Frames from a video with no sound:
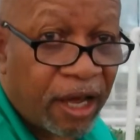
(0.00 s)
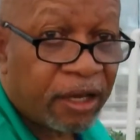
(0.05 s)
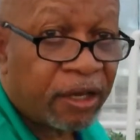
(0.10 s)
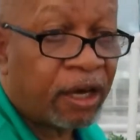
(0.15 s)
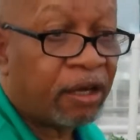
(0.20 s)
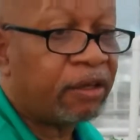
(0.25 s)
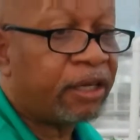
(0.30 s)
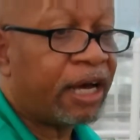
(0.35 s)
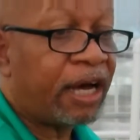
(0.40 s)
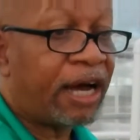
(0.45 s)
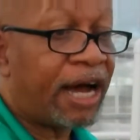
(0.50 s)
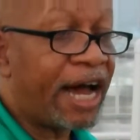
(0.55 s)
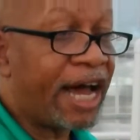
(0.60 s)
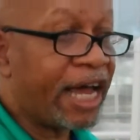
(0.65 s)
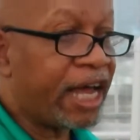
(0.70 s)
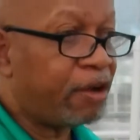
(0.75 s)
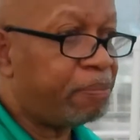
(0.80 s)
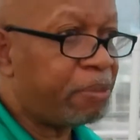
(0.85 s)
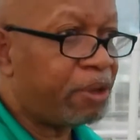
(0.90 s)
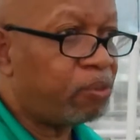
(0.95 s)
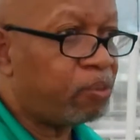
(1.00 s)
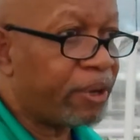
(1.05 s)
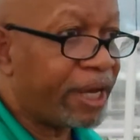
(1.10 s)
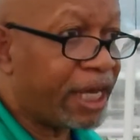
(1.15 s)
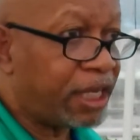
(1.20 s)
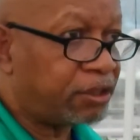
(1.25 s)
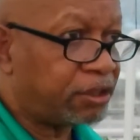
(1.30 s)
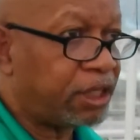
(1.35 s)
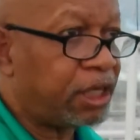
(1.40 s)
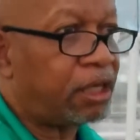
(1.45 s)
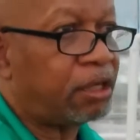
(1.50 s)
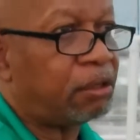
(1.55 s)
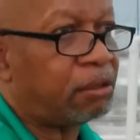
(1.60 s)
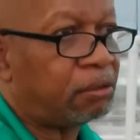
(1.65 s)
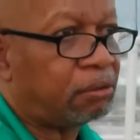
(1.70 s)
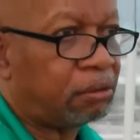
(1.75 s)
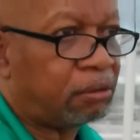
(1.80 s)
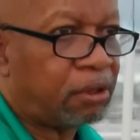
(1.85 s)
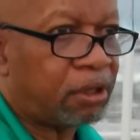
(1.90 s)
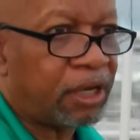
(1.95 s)
Now I have been raising
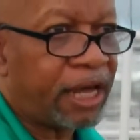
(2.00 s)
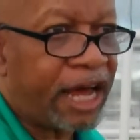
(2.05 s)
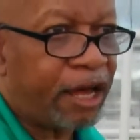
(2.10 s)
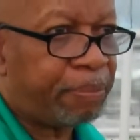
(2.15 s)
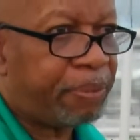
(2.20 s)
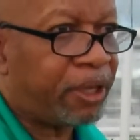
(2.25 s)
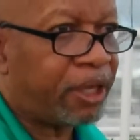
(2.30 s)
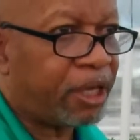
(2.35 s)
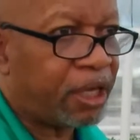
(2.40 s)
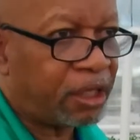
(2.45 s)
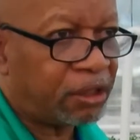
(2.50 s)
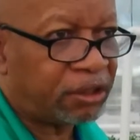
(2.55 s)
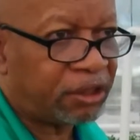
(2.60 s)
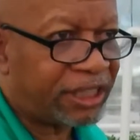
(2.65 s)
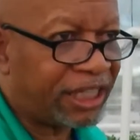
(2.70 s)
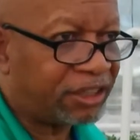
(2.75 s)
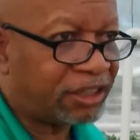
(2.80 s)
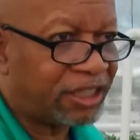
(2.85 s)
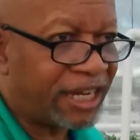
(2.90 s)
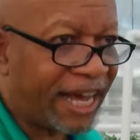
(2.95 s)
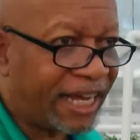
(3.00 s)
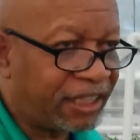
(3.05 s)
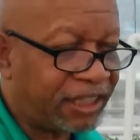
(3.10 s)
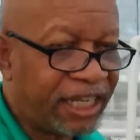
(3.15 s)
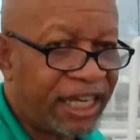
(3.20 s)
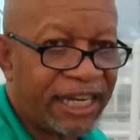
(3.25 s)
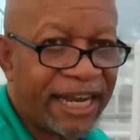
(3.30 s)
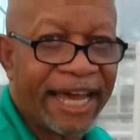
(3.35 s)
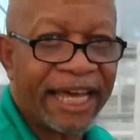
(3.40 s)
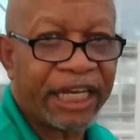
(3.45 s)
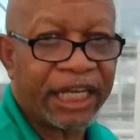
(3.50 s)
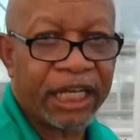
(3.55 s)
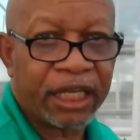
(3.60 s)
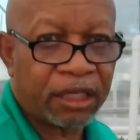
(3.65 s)
tilapia since 1980.